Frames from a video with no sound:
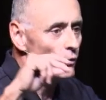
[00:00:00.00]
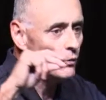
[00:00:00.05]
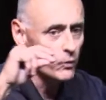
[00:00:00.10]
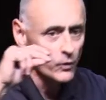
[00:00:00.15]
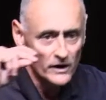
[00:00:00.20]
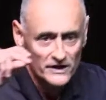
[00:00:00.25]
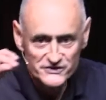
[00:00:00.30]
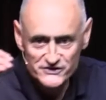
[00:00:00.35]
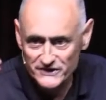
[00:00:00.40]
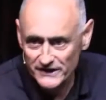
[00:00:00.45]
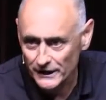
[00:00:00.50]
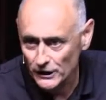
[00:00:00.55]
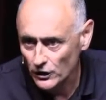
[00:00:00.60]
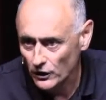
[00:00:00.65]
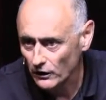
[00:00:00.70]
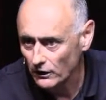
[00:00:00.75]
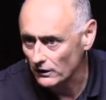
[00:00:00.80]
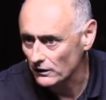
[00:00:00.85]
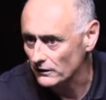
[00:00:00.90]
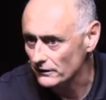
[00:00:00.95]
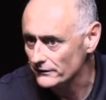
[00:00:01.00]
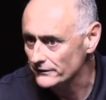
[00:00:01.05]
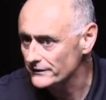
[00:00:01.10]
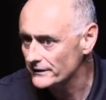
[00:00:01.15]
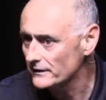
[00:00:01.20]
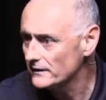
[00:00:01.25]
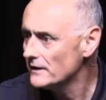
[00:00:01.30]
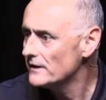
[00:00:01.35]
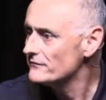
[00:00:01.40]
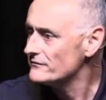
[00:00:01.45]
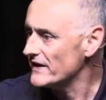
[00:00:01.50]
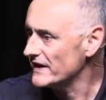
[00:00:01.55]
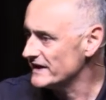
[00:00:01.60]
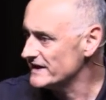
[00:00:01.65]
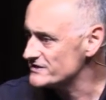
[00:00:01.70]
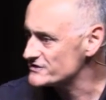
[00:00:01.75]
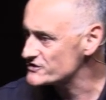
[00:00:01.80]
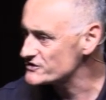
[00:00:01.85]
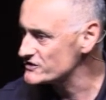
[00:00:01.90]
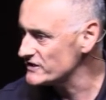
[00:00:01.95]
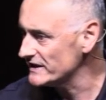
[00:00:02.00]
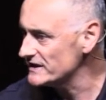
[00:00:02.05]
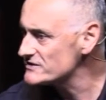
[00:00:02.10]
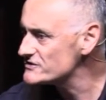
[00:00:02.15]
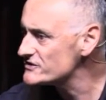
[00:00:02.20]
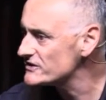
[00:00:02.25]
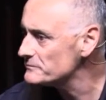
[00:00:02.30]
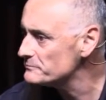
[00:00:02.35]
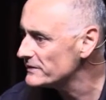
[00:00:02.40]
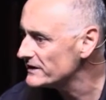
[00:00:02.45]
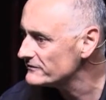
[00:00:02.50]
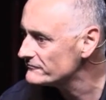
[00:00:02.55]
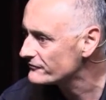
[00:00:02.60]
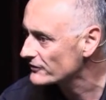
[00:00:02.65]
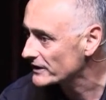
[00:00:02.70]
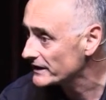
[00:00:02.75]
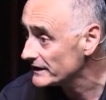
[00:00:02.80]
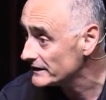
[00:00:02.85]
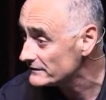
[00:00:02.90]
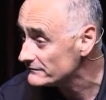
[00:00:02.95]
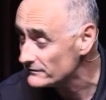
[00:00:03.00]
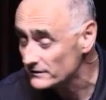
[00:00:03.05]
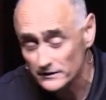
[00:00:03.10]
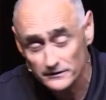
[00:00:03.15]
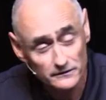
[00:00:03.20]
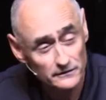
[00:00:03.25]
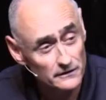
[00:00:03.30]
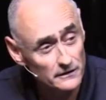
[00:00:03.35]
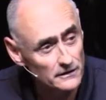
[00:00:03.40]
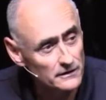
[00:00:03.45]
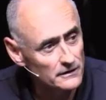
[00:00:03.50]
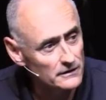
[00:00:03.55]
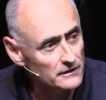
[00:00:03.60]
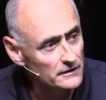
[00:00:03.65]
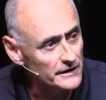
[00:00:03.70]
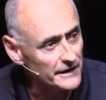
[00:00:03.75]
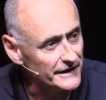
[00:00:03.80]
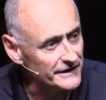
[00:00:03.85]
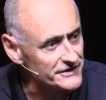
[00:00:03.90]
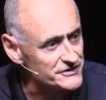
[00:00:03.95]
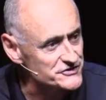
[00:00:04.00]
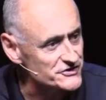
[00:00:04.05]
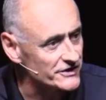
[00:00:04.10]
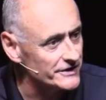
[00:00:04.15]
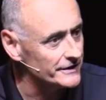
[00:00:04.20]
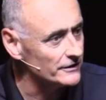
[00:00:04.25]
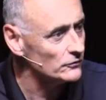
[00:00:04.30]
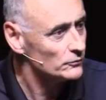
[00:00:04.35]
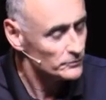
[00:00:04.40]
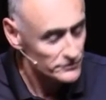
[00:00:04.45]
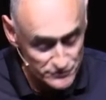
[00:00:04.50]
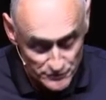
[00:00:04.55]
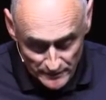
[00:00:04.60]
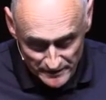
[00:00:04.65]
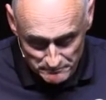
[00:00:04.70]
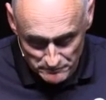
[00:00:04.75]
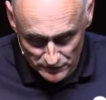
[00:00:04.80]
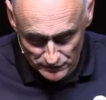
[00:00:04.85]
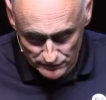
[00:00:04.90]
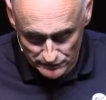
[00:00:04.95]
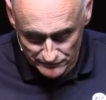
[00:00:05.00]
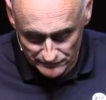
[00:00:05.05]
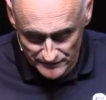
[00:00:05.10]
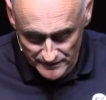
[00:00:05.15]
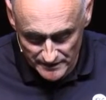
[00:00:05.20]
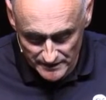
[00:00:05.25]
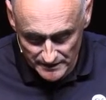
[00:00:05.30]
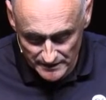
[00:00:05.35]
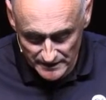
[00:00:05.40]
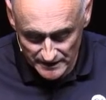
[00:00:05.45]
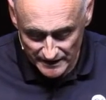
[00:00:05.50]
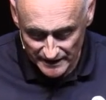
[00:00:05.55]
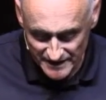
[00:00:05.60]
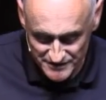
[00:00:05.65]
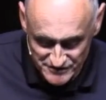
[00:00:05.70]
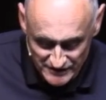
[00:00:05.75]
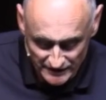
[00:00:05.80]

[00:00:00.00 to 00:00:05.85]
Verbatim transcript: once he learned that his sins had been forgiven and his guilt was removed, he